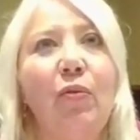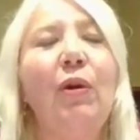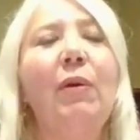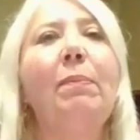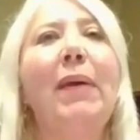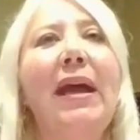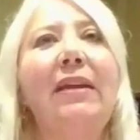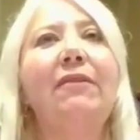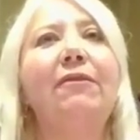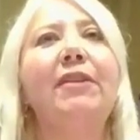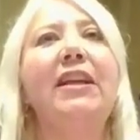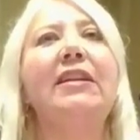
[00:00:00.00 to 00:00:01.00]
will
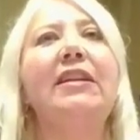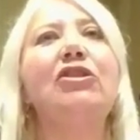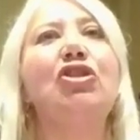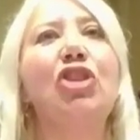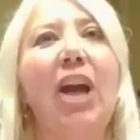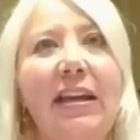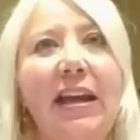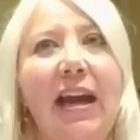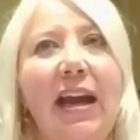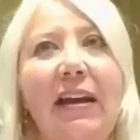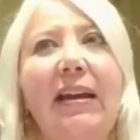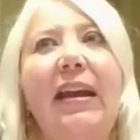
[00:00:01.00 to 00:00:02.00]
benefit
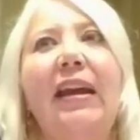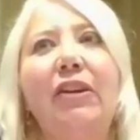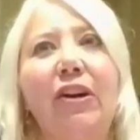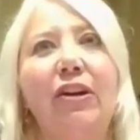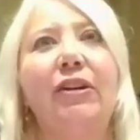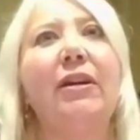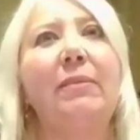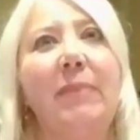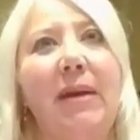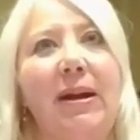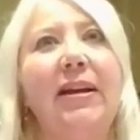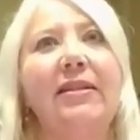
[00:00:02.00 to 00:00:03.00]
China and hurt
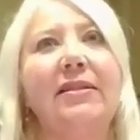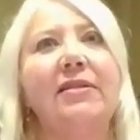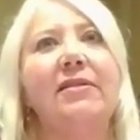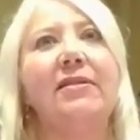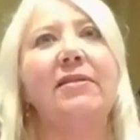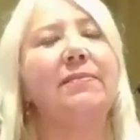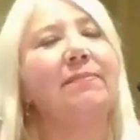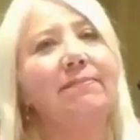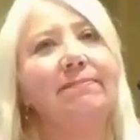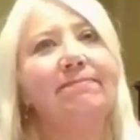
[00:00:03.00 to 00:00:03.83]
Americans?